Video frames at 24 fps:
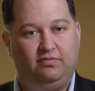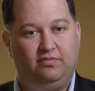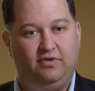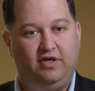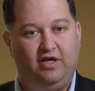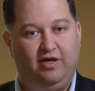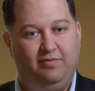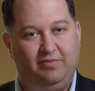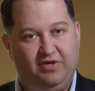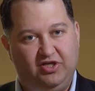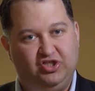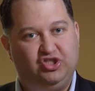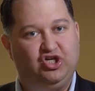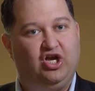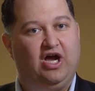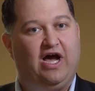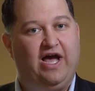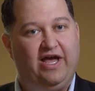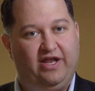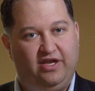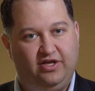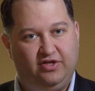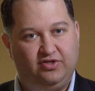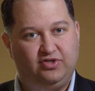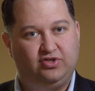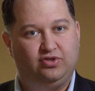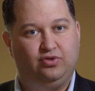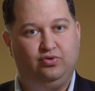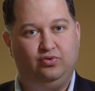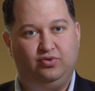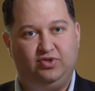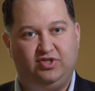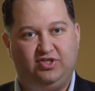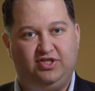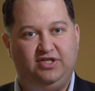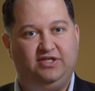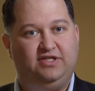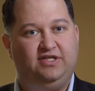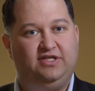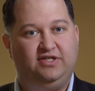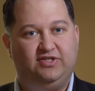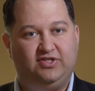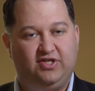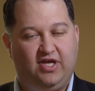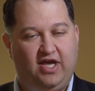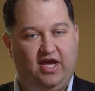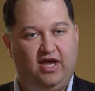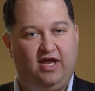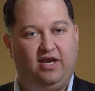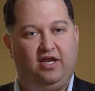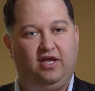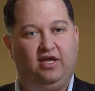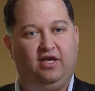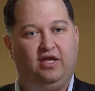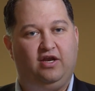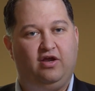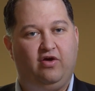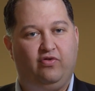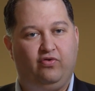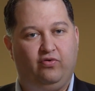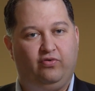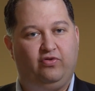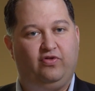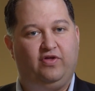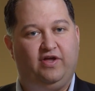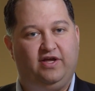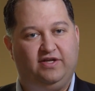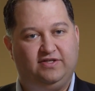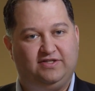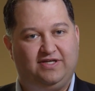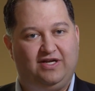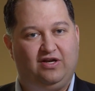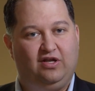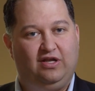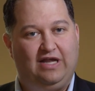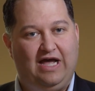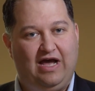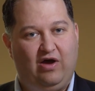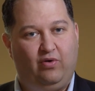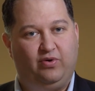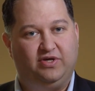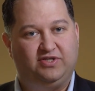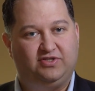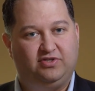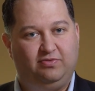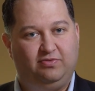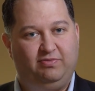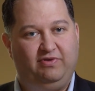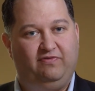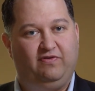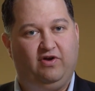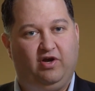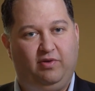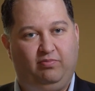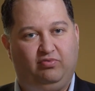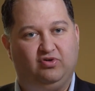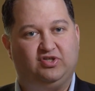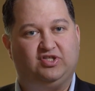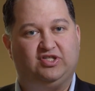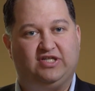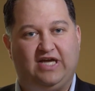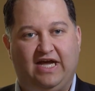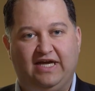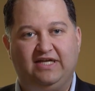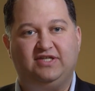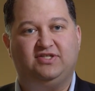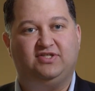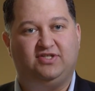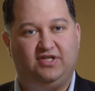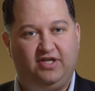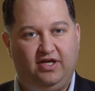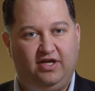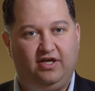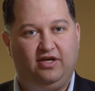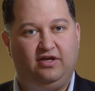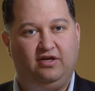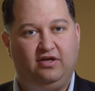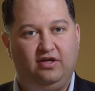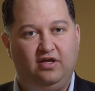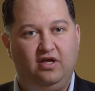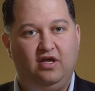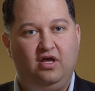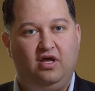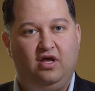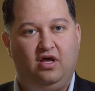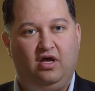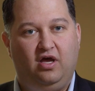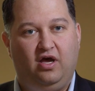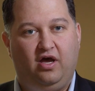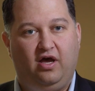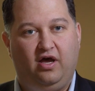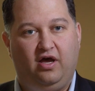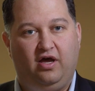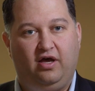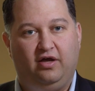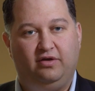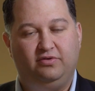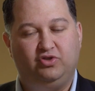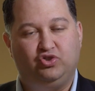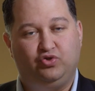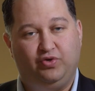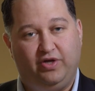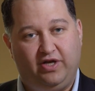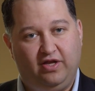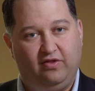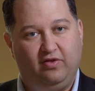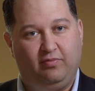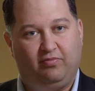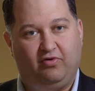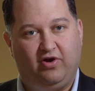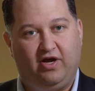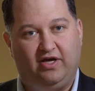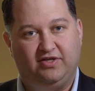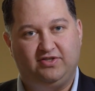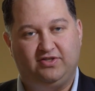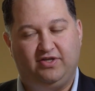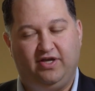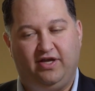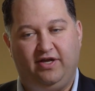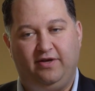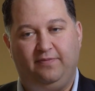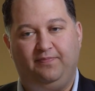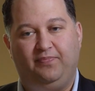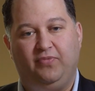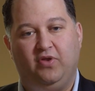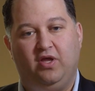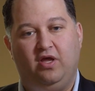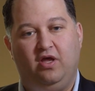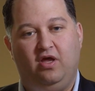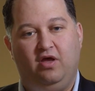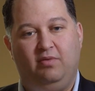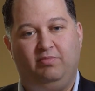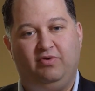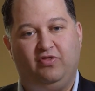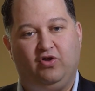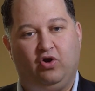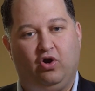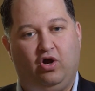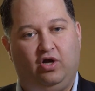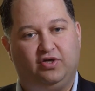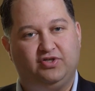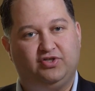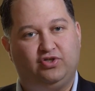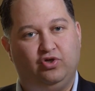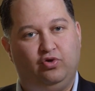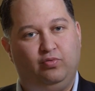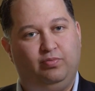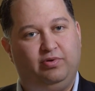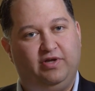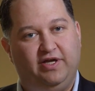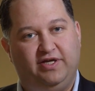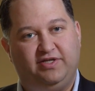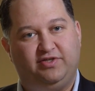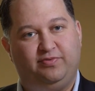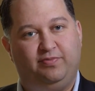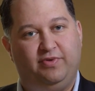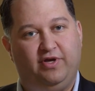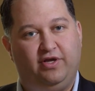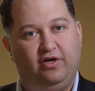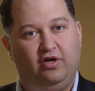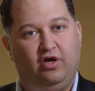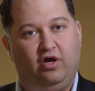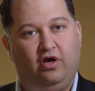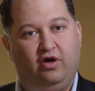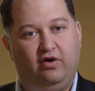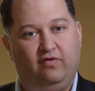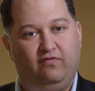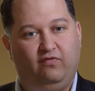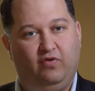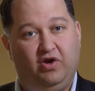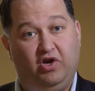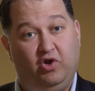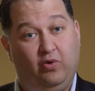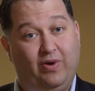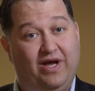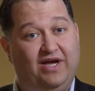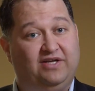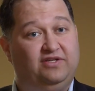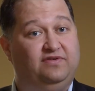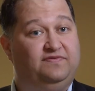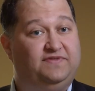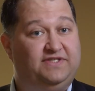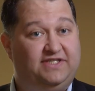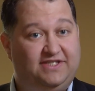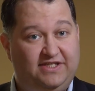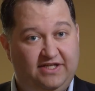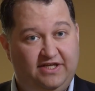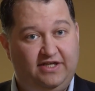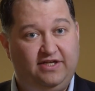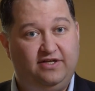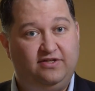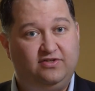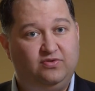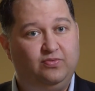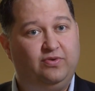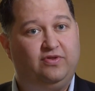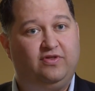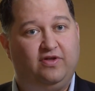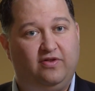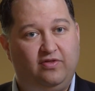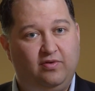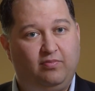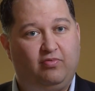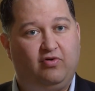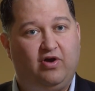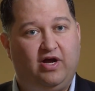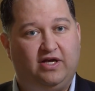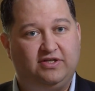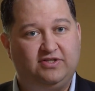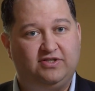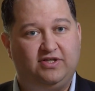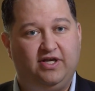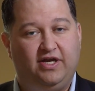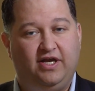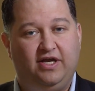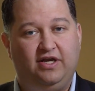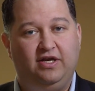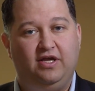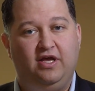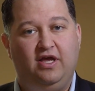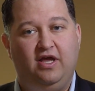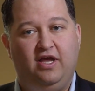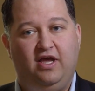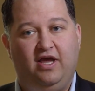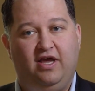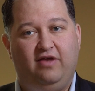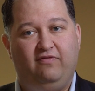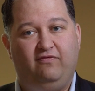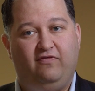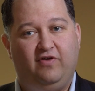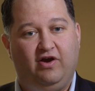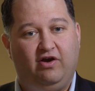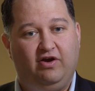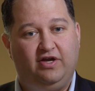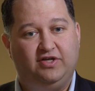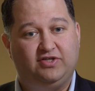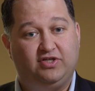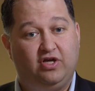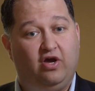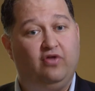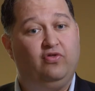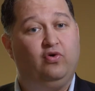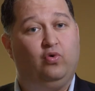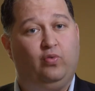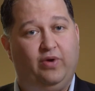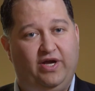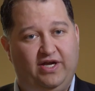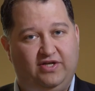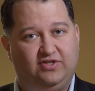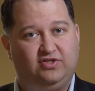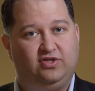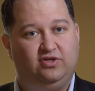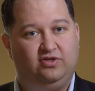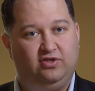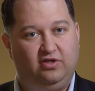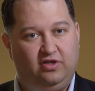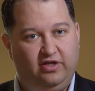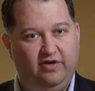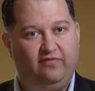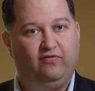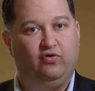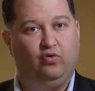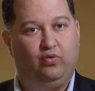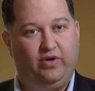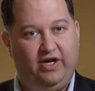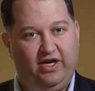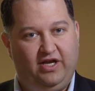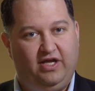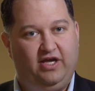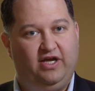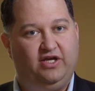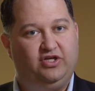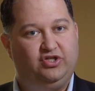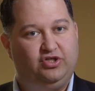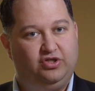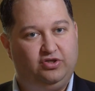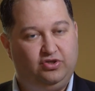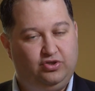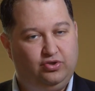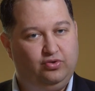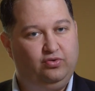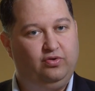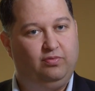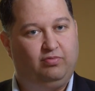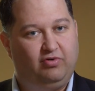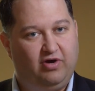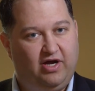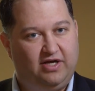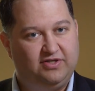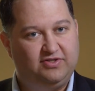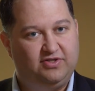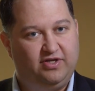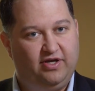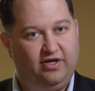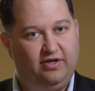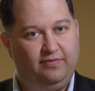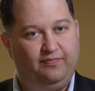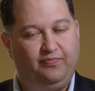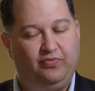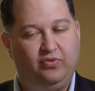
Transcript: image guidance through CT scanning and other things that allow us to be very precise in treating the prostate. But there are also placement of radioactive seeds within the prostate and various other ways to deliver radiation to the prostate.